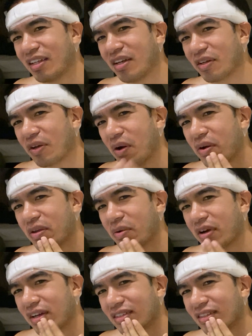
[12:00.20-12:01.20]
didn't go
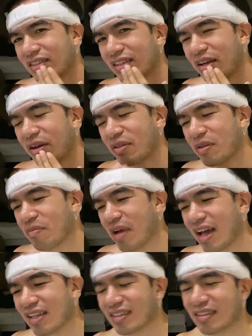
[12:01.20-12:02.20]
anywhere. It just stayed on the
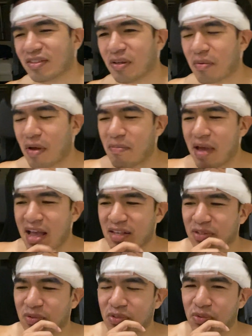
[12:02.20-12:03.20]
mask. So my
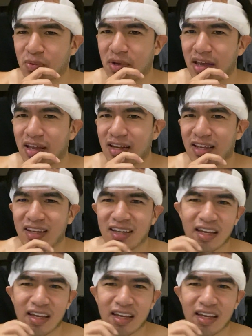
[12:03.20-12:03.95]
mask was wet.